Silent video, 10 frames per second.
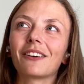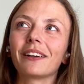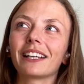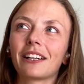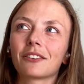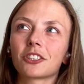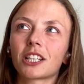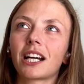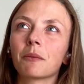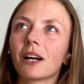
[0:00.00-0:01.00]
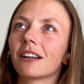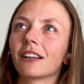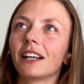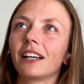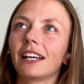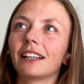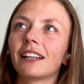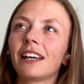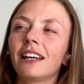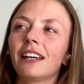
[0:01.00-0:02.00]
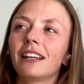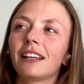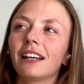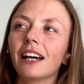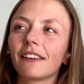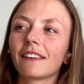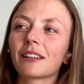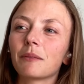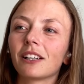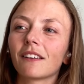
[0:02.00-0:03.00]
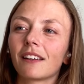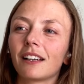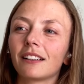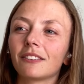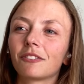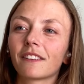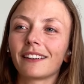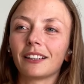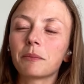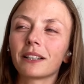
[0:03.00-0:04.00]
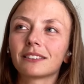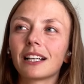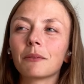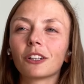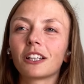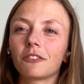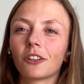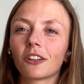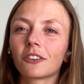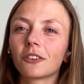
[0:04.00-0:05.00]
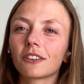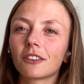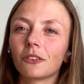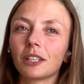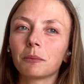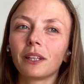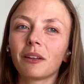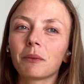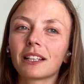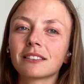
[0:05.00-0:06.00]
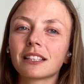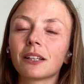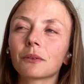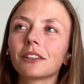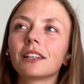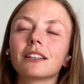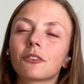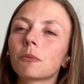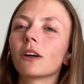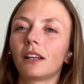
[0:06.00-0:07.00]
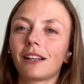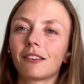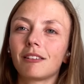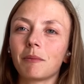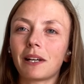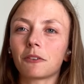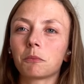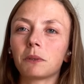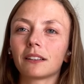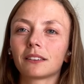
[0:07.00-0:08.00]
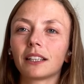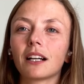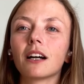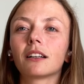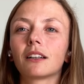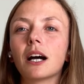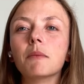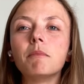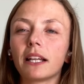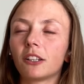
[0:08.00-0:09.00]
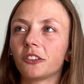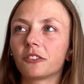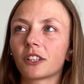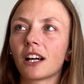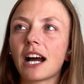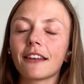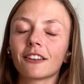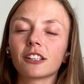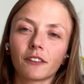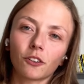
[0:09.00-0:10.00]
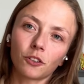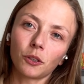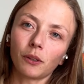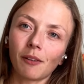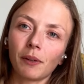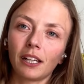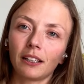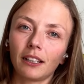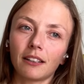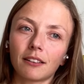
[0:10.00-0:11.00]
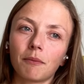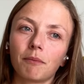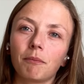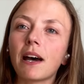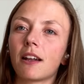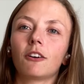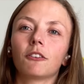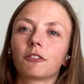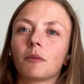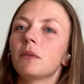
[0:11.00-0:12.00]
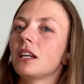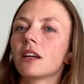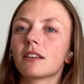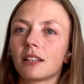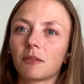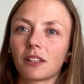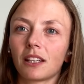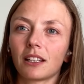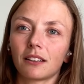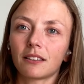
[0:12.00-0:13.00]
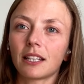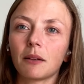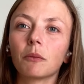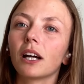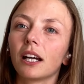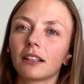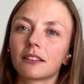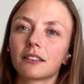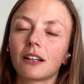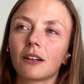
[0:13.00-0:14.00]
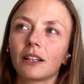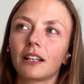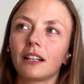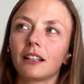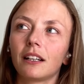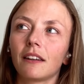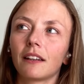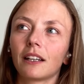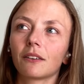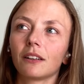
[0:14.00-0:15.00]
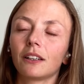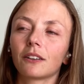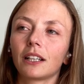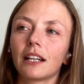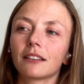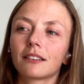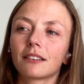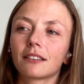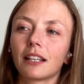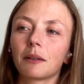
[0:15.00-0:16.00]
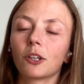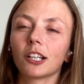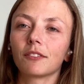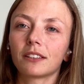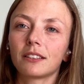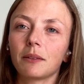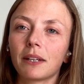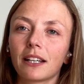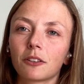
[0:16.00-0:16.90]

that we can have such a camaraderie. And I think the marathon for the Olympics, I'm looking forward to it so deeply because it really is more like a team aspect. Like a, a medal for either of those two women is a medal for me, it seems like, in the same way. So it, I think it really creates like more of a team